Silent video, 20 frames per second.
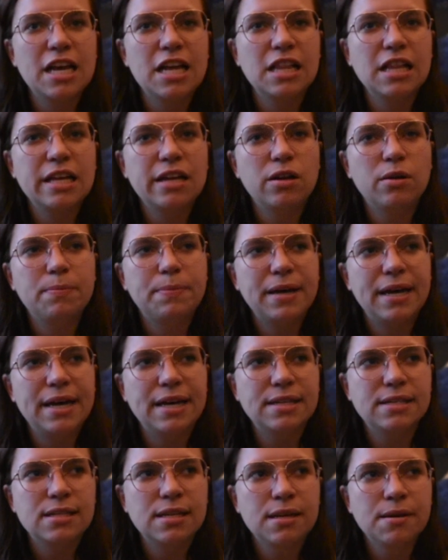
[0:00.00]
a little
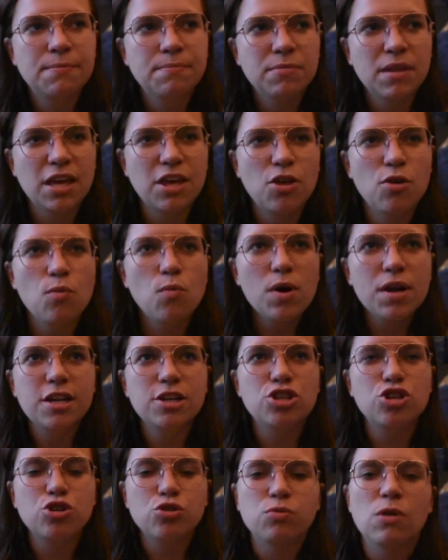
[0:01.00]
bit like you want
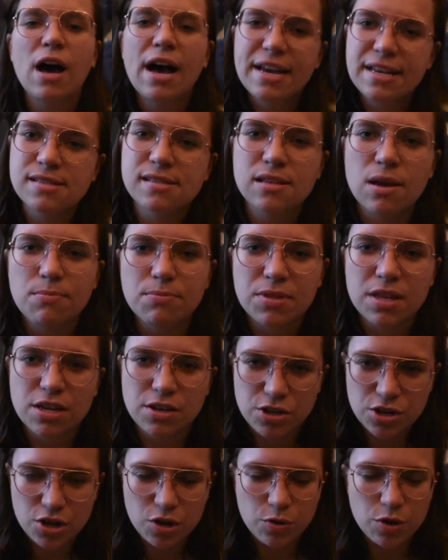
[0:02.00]
to try something
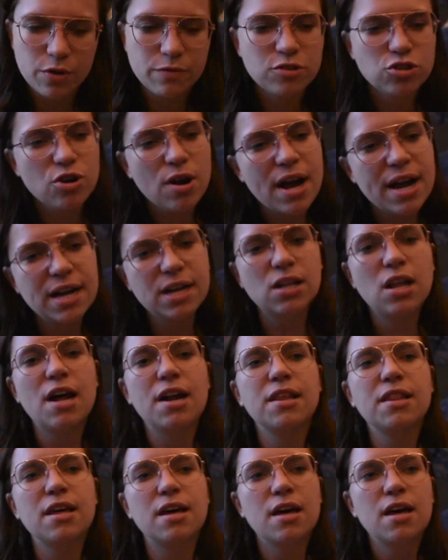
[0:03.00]
new. You've tried a lot
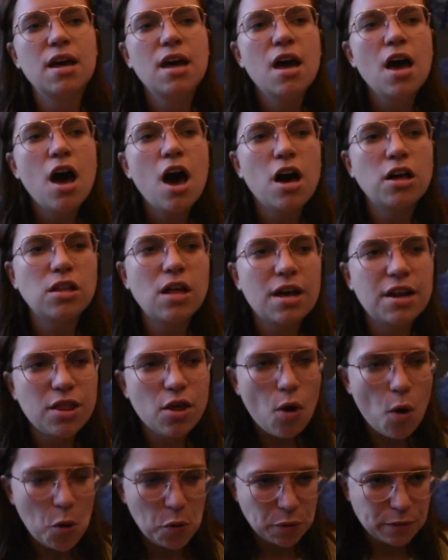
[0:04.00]
of
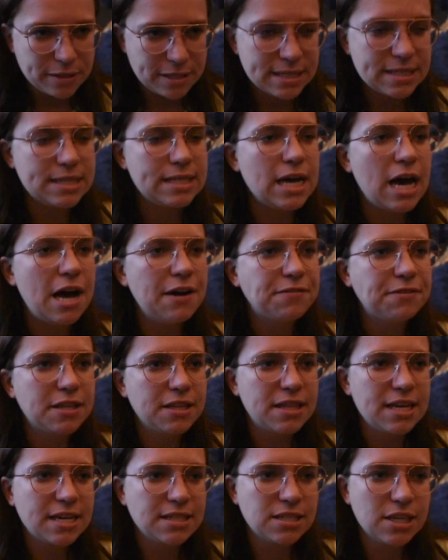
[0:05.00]
the old stuff, the
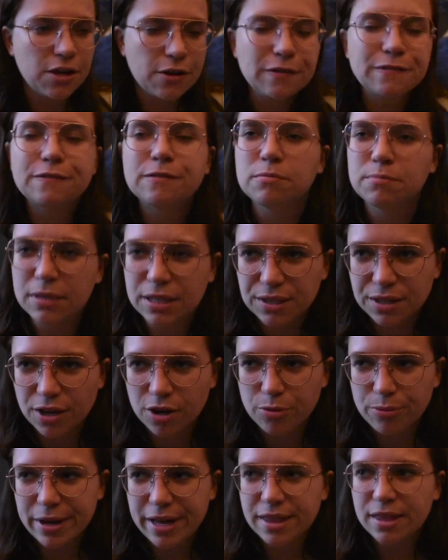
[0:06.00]
things that you're familiar
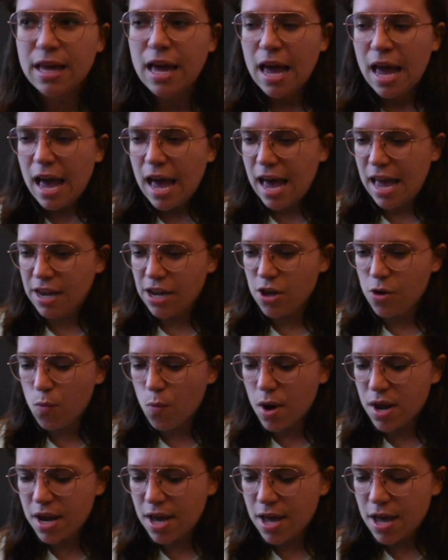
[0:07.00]
with, and you
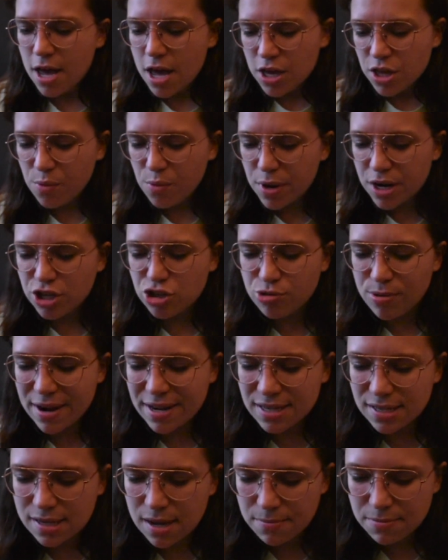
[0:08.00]
wanna try
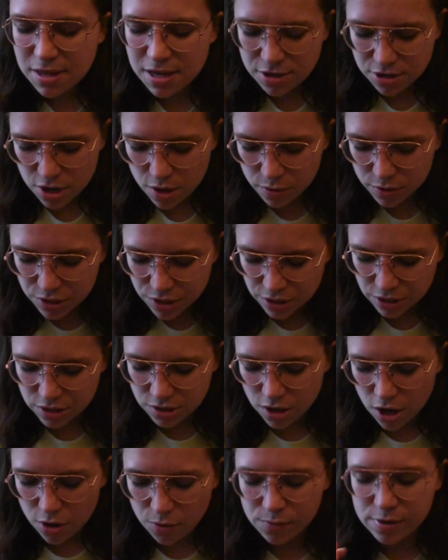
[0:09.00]
something new. So you
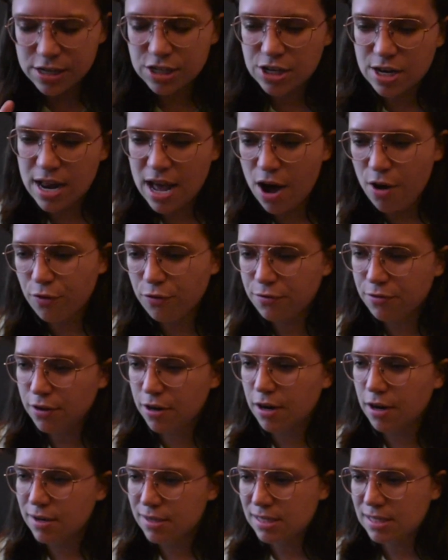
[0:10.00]
start reaching out
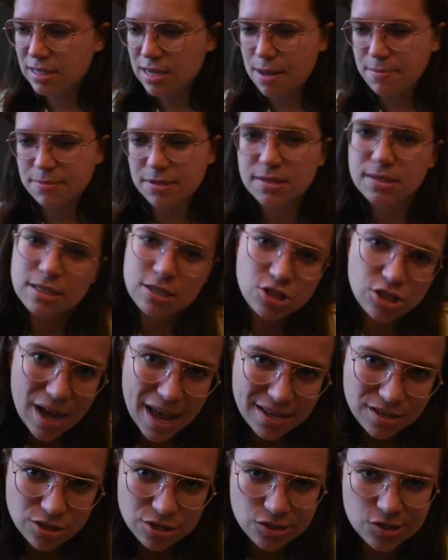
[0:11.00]
for some
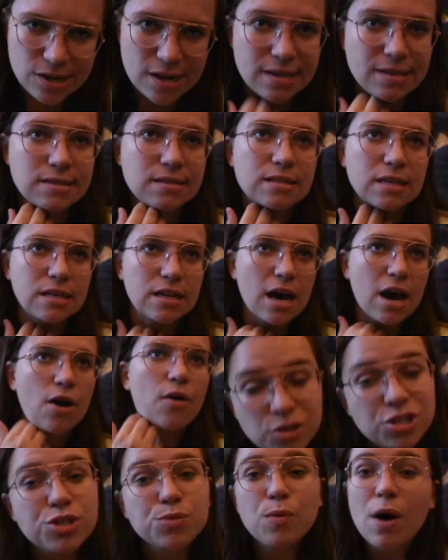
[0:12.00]
suggestions, you know?
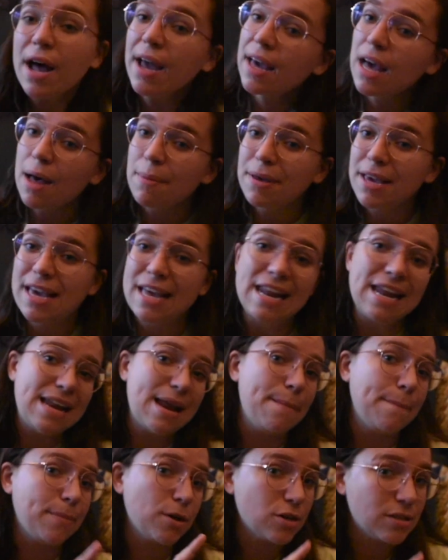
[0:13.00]
Which is why coming in at
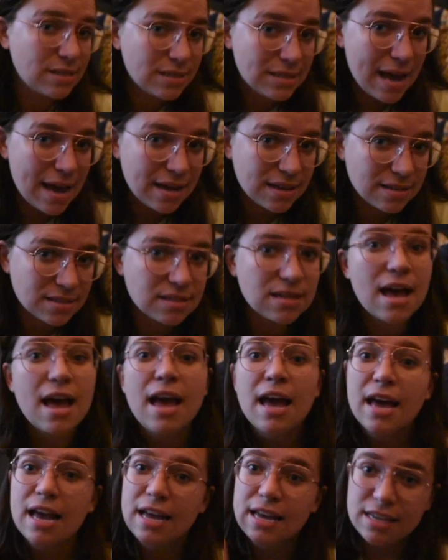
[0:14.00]
number 6
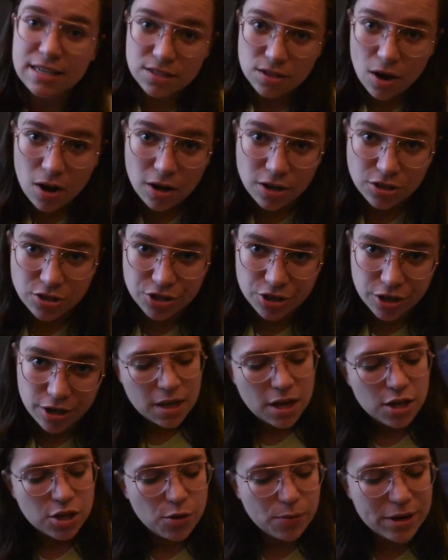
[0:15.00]
is Archer.
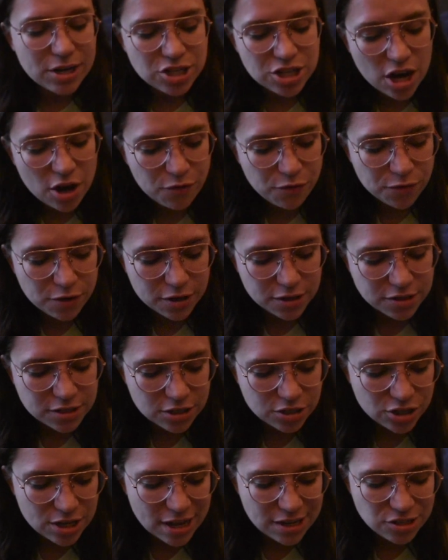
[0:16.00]
You reach out for a
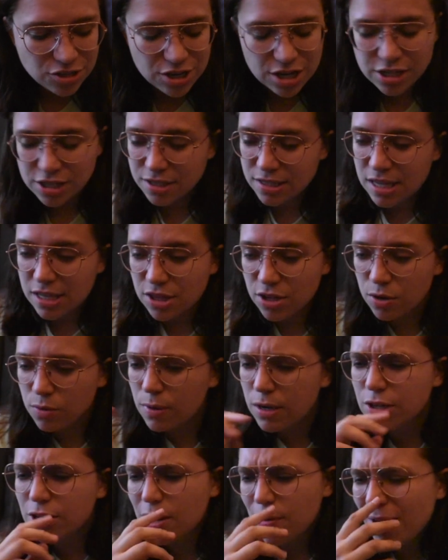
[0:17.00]
suggestion, you sit there
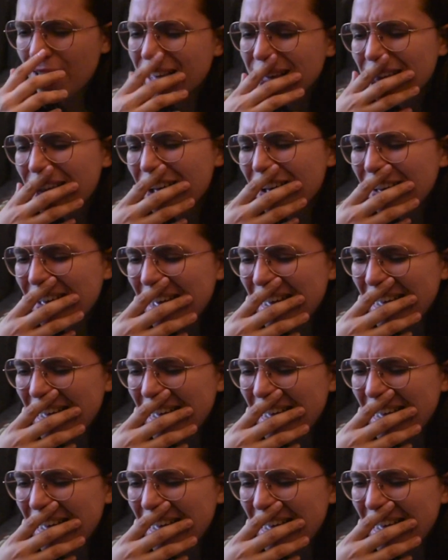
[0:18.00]
wondering, well, you know,